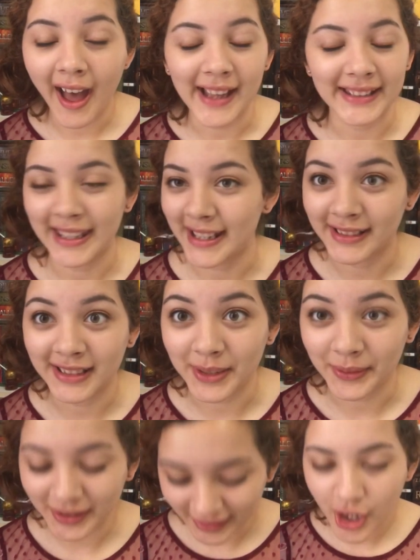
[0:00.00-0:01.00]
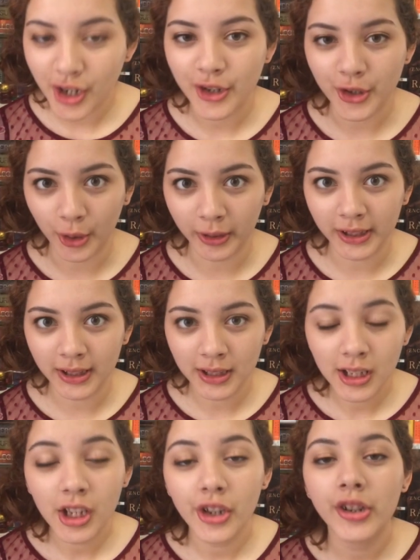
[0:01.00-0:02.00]
I can't even. Nora,
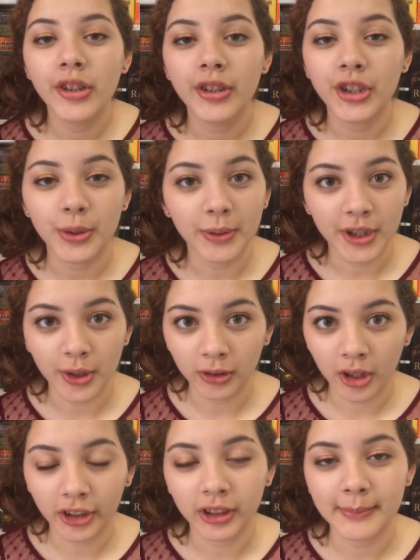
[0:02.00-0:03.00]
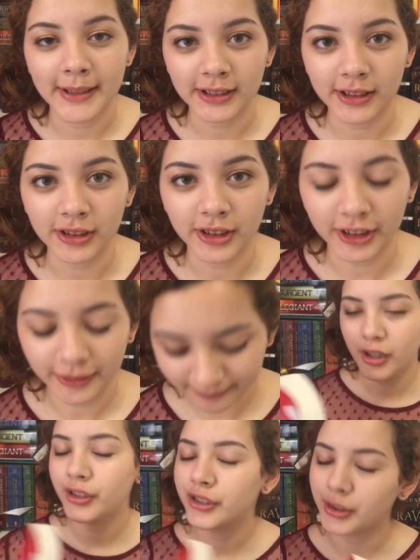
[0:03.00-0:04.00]
you are no longer my sister.
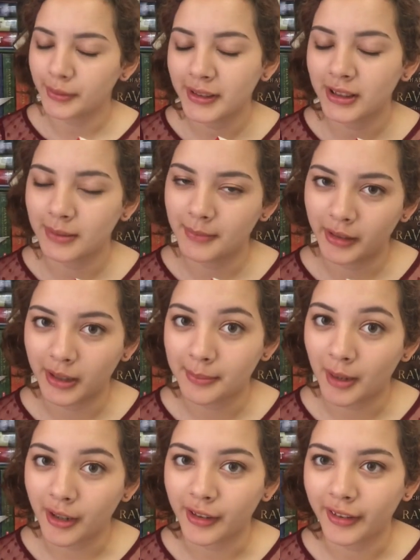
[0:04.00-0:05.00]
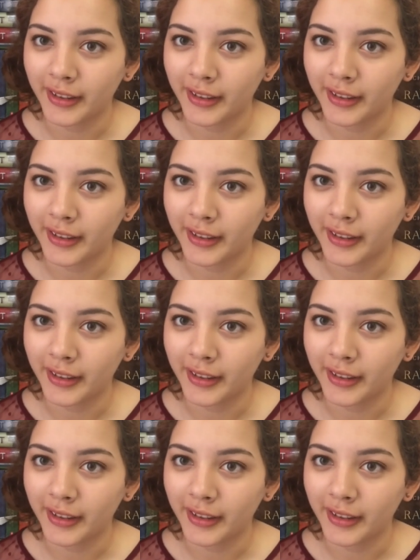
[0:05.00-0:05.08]
So it's some Harry Potter